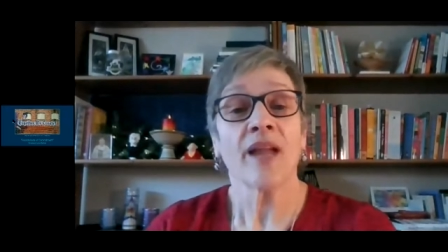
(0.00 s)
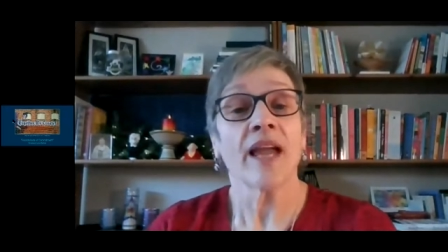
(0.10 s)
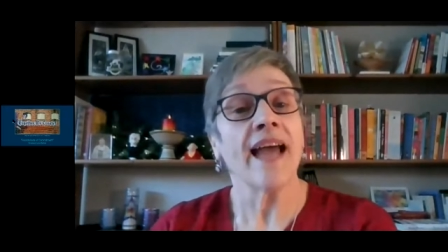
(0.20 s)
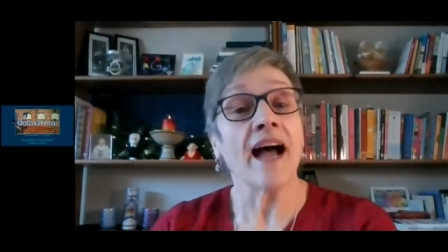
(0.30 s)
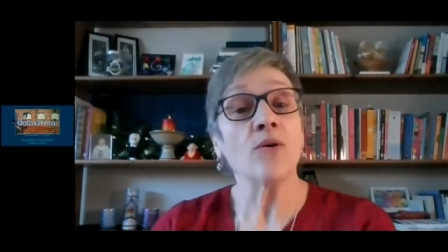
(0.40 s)

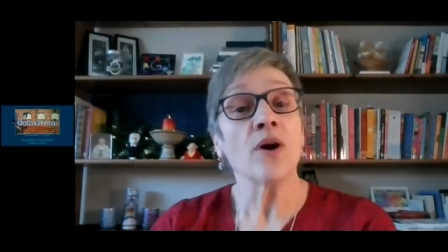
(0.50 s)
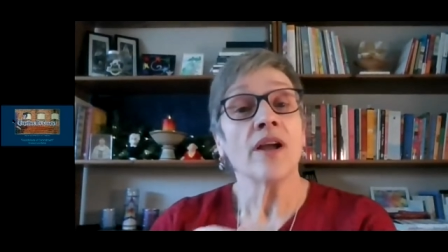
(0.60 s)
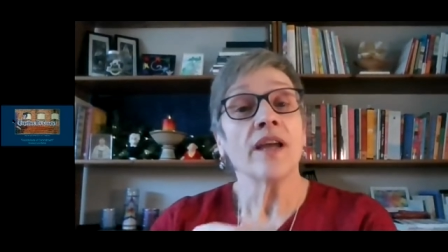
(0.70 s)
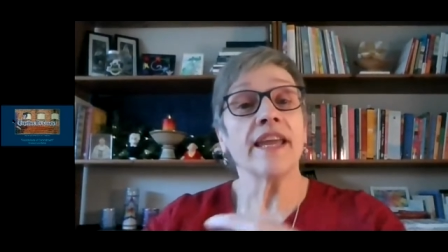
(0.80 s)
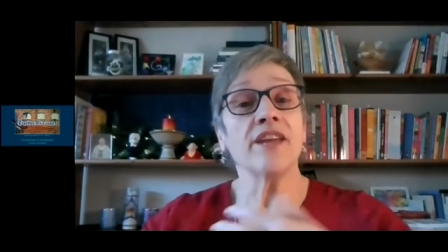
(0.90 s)
Now,
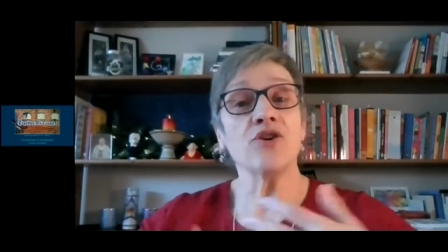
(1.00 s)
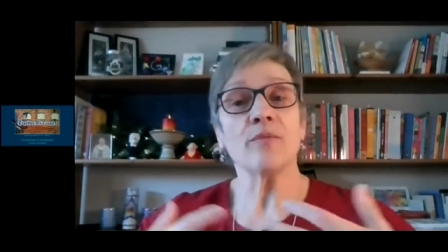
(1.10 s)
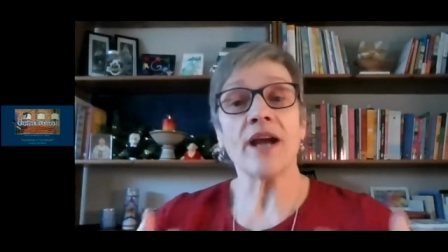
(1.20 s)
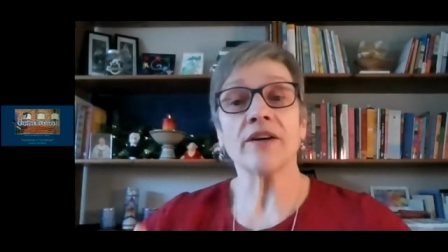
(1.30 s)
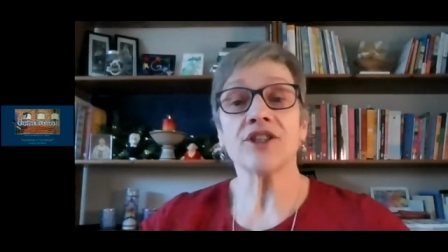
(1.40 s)
in your
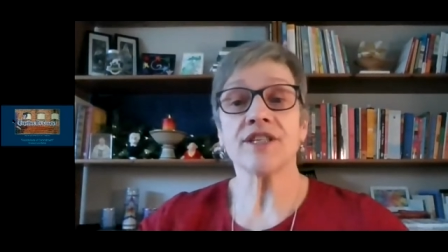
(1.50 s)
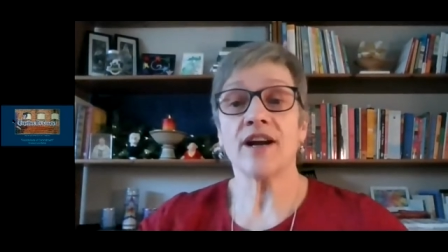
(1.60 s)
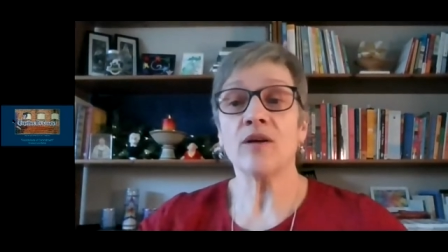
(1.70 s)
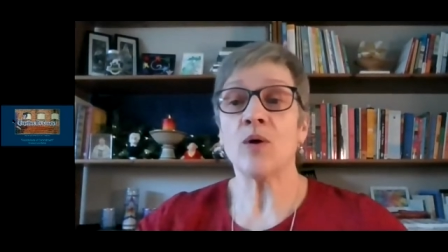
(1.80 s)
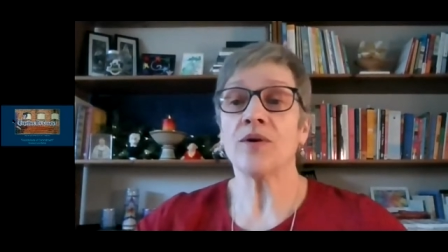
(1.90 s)
marriage
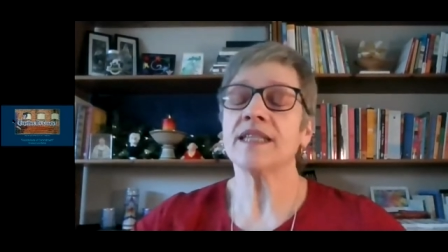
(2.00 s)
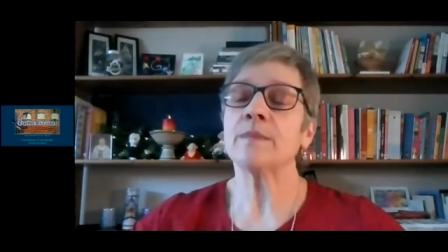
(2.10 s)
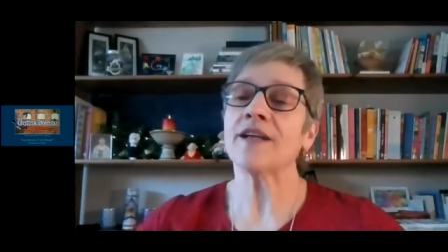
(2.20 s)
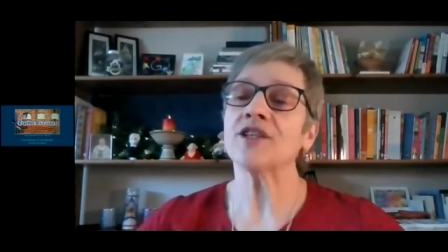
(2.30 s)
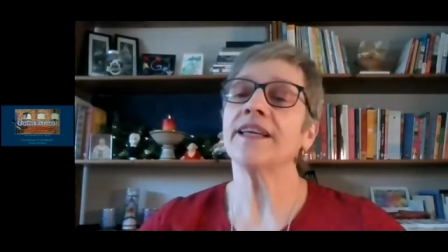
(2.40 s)
ceremony,
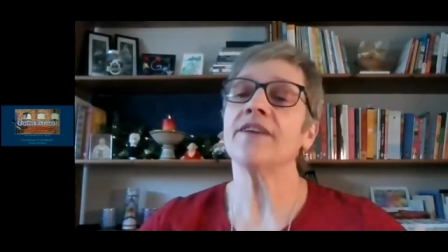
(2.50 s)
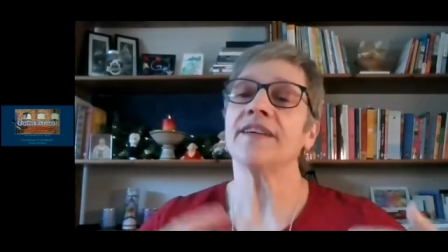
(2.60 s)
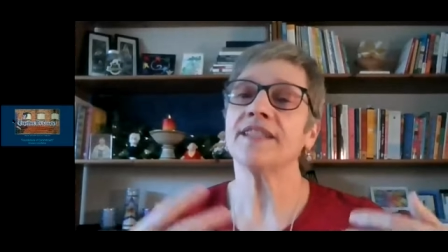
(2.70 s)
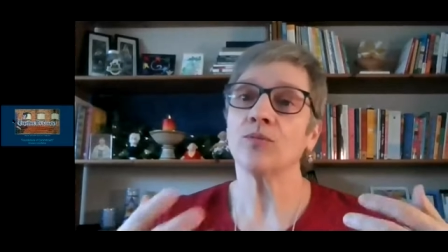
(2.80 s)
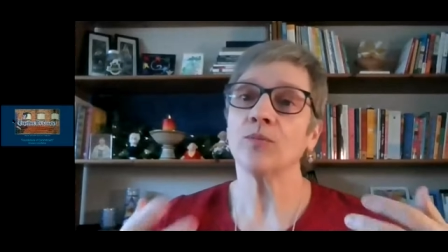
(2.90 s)
especially if
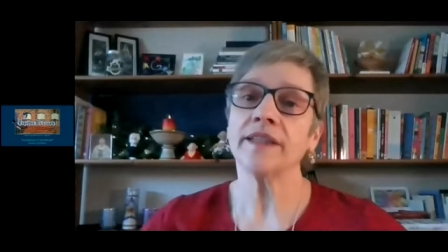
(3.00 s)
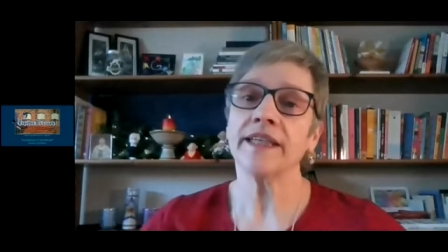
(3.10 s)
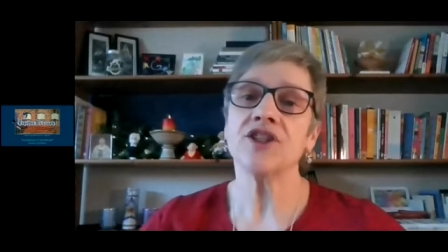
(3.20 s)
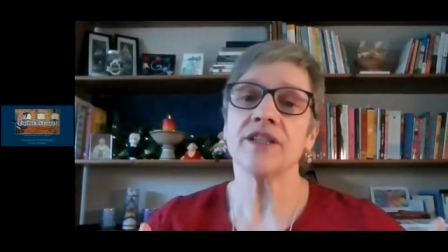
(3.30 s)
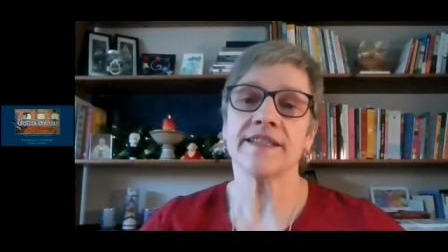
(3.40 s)
it's a
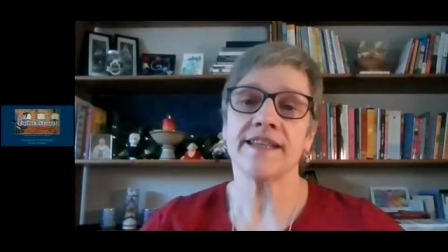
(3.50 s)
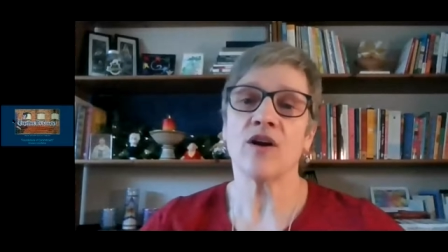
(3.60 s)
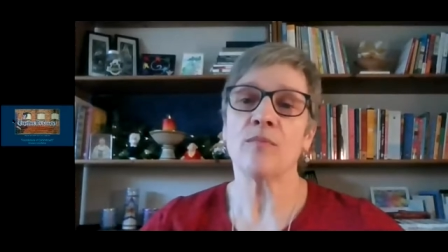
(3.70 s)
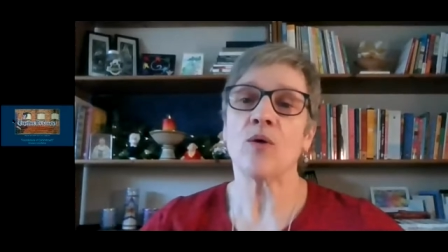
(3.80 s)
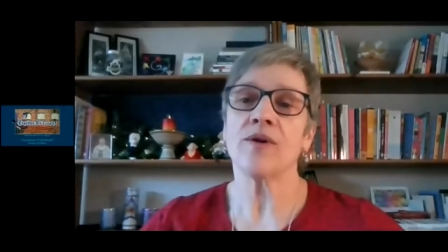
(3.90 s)
religious
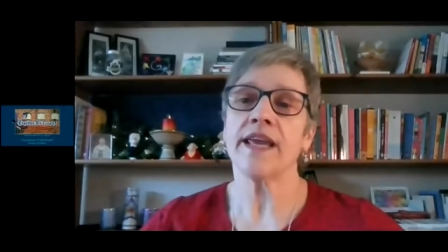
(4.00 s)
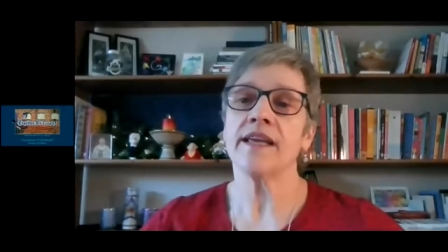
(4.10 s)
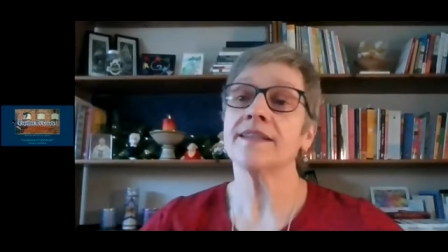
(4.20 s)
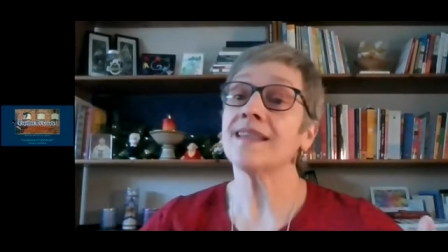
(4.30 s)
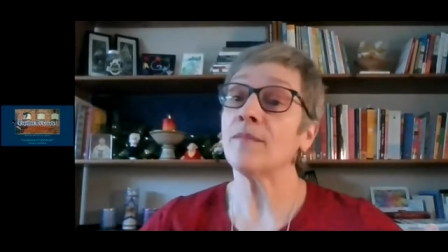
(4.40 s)

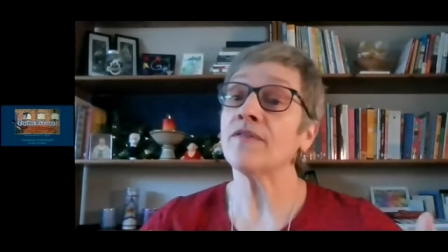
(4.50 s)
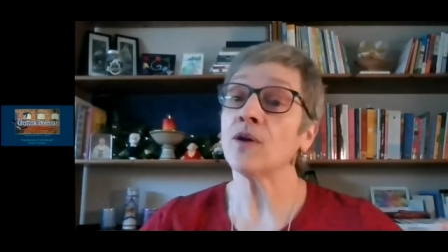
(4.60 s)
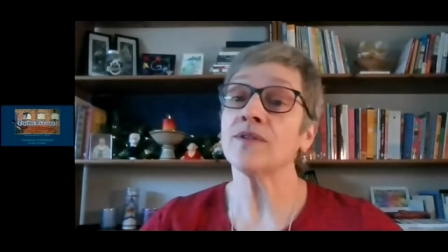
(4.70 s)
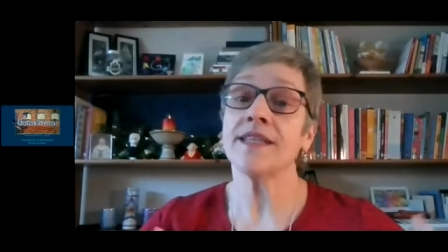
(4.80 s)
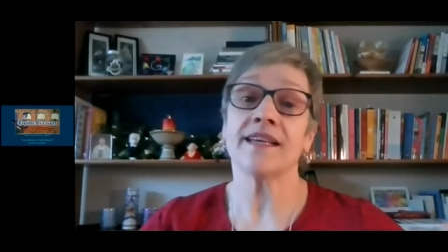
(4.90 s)
ceremony, some of
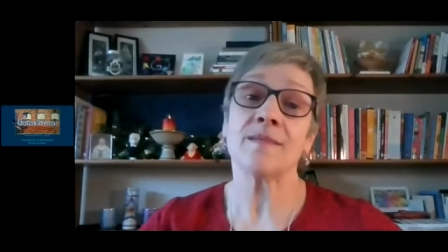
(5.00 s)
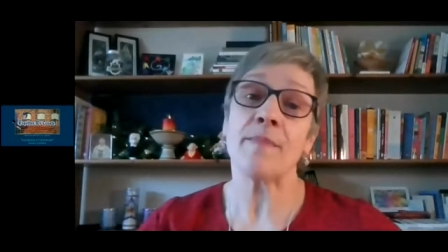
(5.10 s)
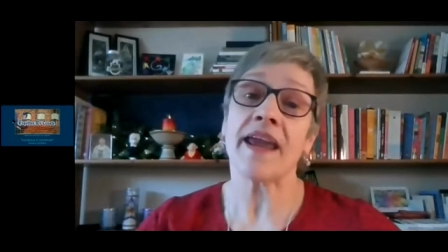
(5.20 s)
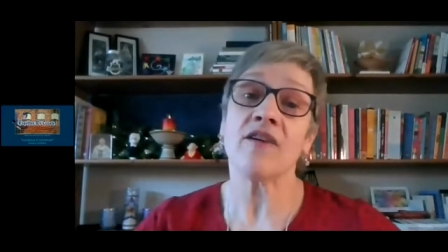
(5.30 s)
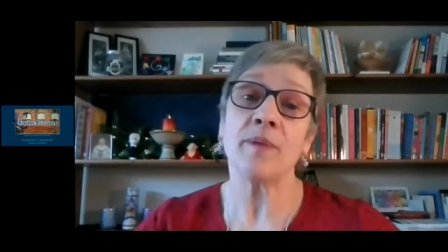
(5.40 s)
those things
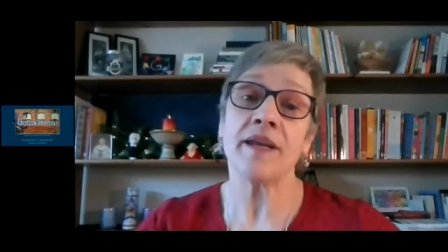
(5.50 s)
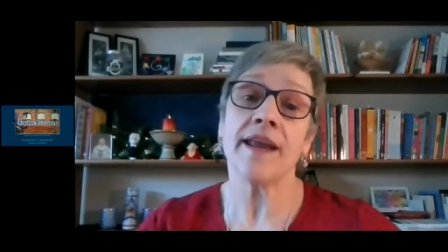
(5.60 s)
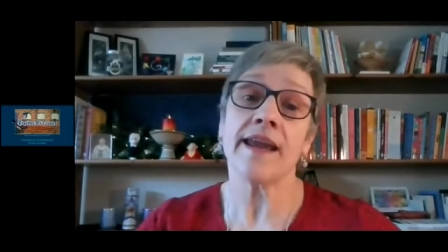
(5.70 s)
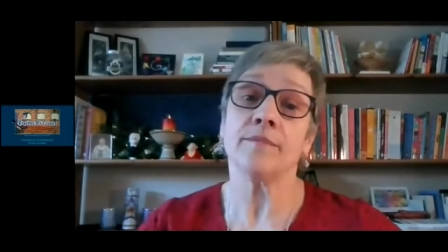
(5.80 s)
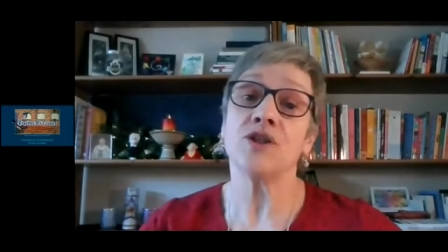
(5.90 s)
may have been
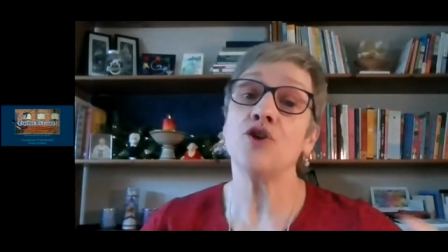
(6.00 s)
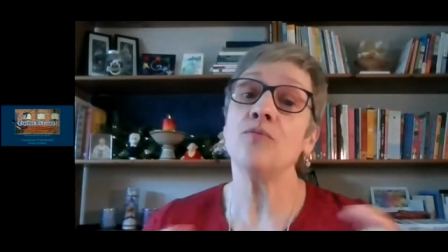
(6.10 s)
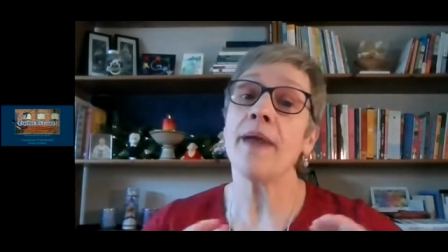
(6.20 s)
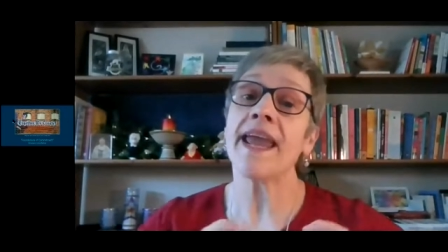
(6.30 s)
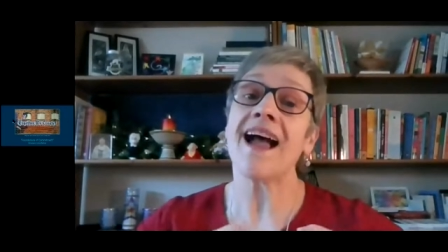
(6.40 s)
named.
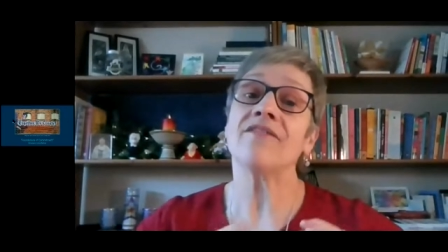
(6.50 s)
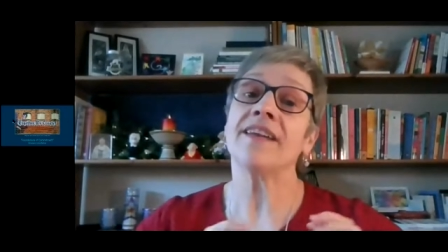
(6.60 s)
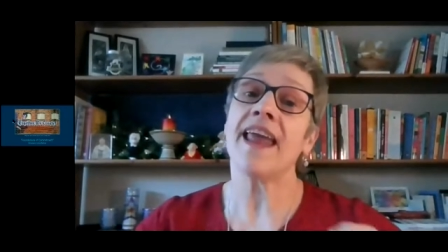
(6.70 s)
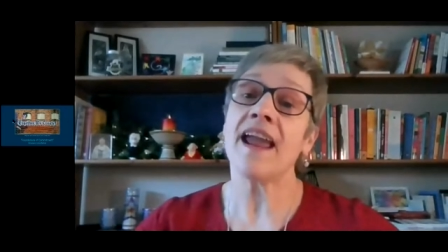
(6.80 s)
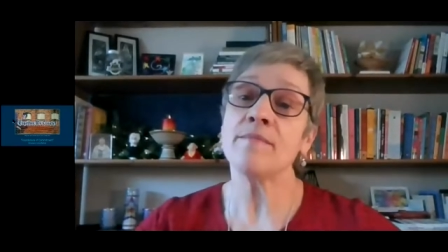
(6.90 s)
You may have
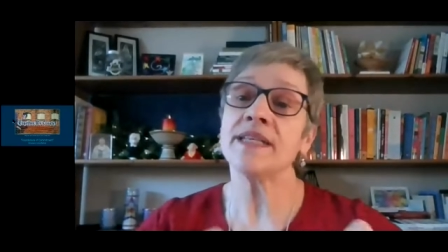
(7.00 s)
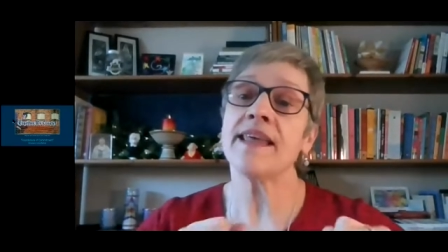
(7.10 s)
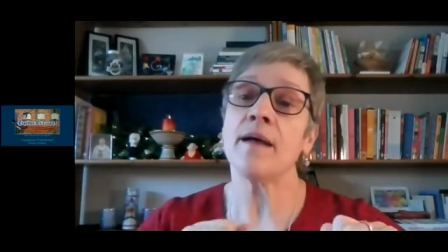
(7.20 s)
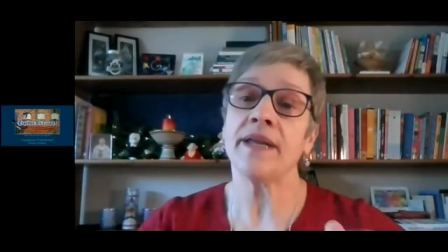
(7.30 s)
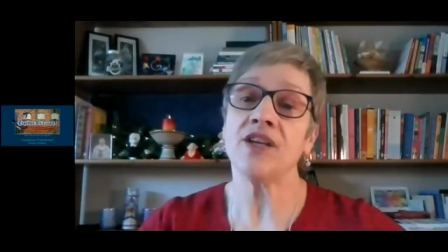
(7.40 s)
named
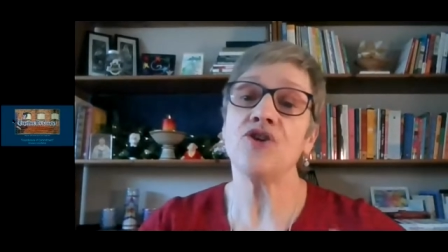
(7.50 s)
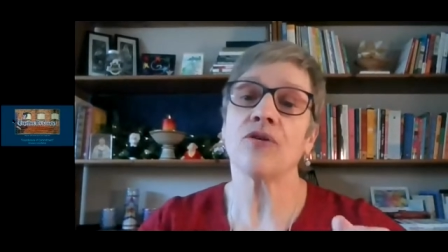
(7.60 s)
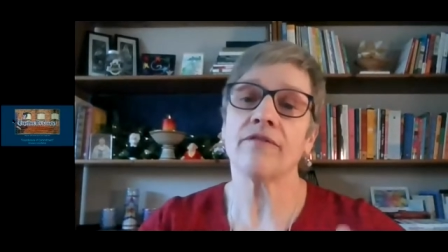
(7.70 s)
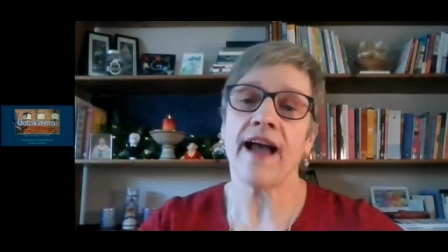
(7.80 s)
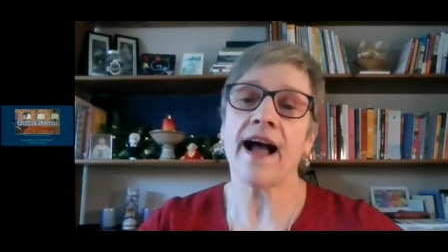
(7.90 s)
them in
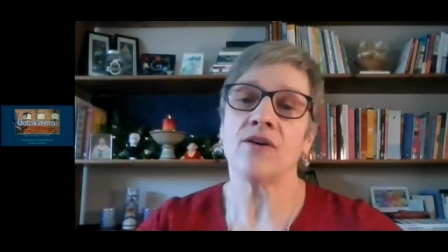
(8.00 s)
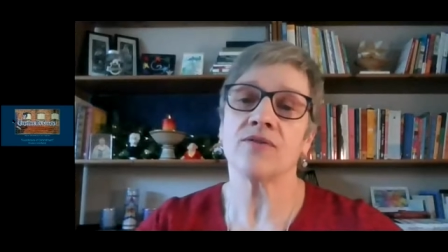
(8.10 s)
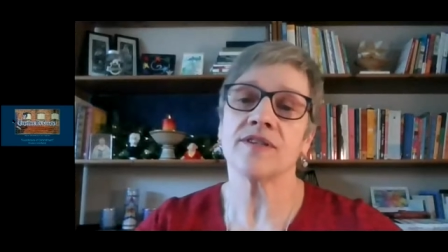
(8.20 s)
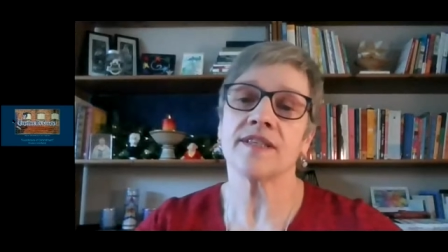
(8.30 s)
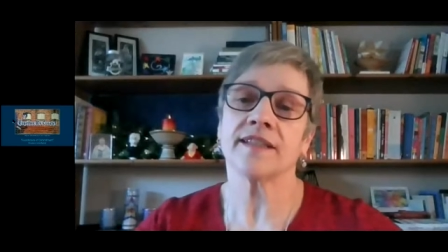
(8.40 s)
your
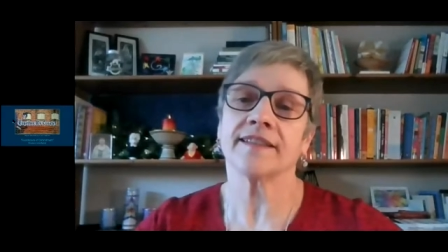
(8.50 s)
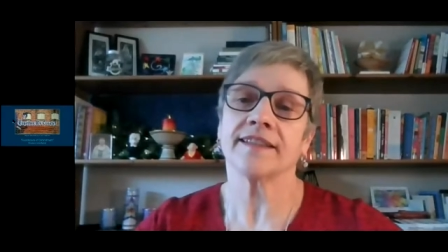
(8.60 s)
vows.